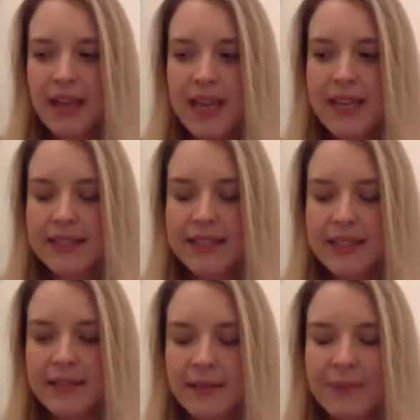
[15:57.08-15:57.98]

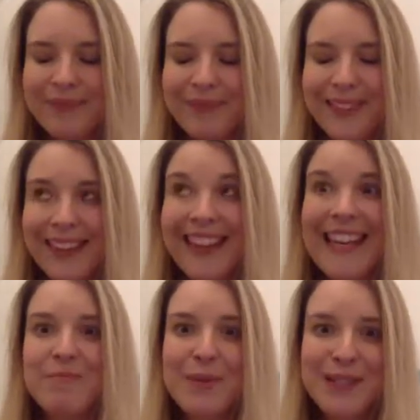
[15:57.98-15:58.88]
it's
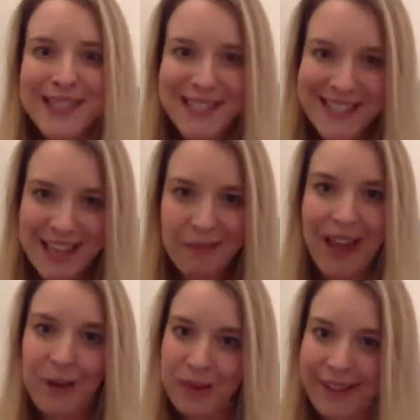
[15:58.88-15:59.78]
putting yourself
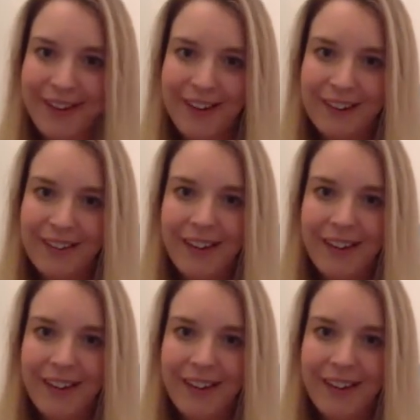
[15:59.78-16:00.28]
out there.